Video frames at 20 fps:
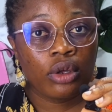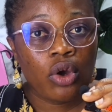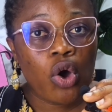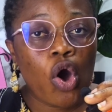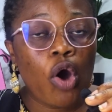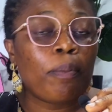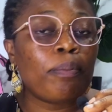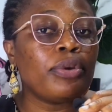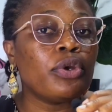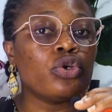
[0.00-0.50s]

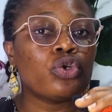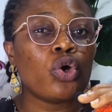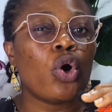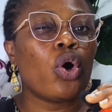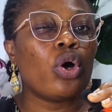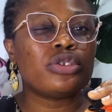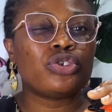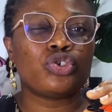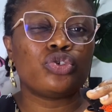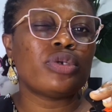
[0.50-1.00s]
Upload
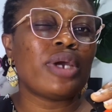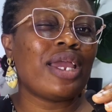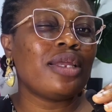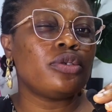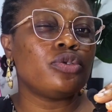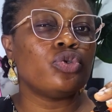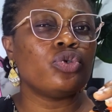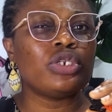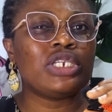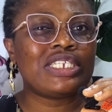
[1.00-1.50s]
all. Should I
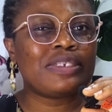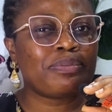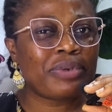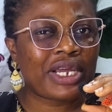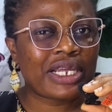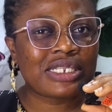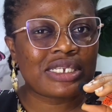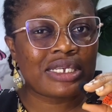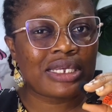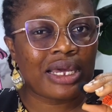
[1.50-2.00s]
do this
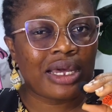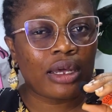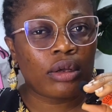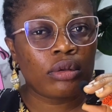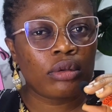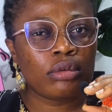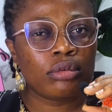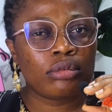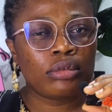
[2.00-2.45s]
practical?